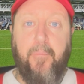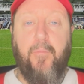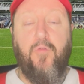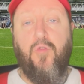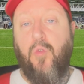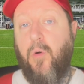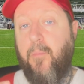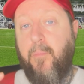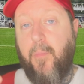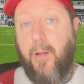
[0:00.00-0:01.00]
So
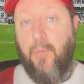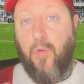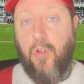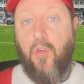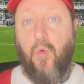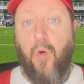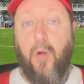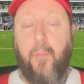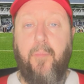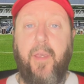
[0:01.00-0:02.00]
I'm going to
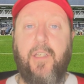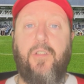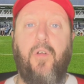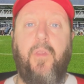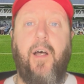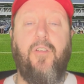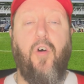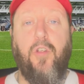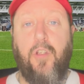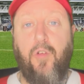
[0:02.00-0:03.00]
go based on that
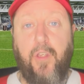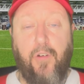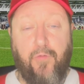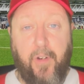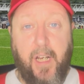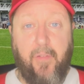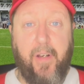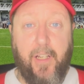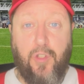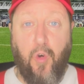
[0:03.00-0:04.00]
on another really,
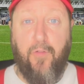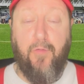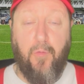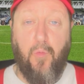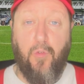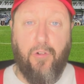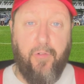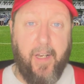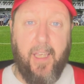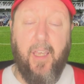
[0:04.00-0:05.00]
really tough,
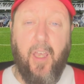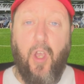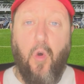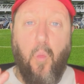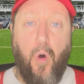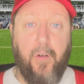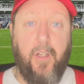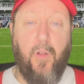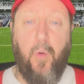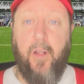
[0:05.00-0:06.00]
gritty
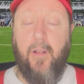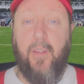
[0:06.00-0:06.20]
1-0 win. I